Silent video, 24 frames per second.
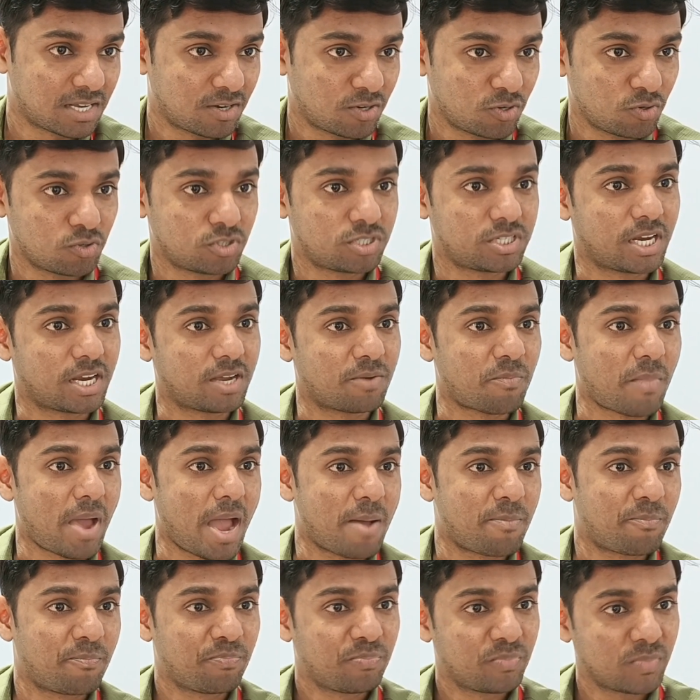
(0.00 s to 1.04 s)
You check
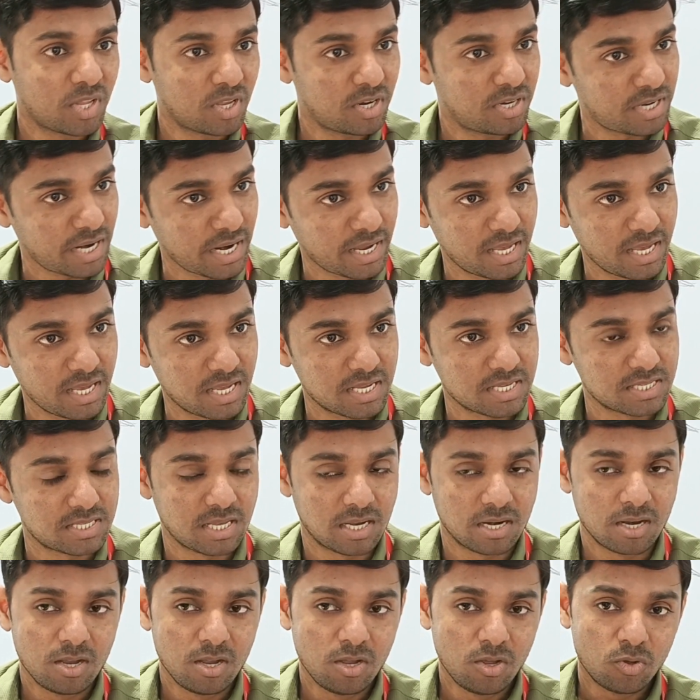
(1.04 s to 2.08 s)
map, tracking is
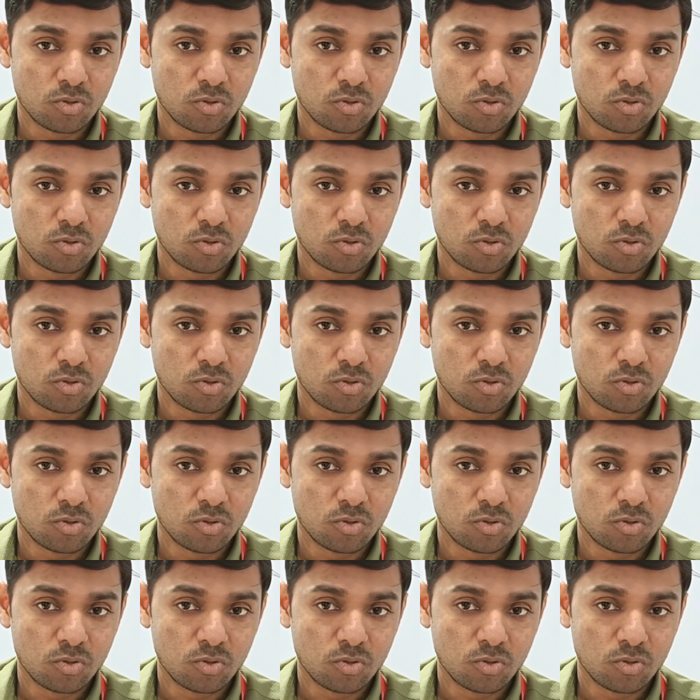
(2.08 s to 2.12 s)
there.